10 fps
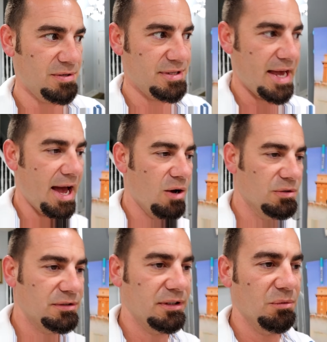it wasn't the
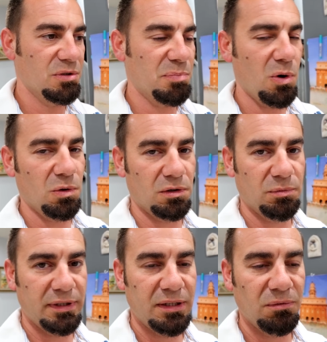house, it was Polar.
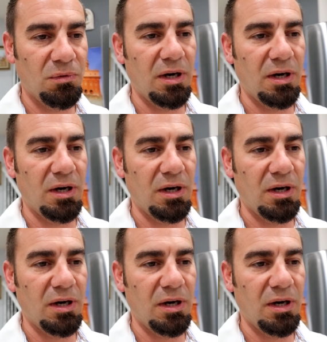We didn't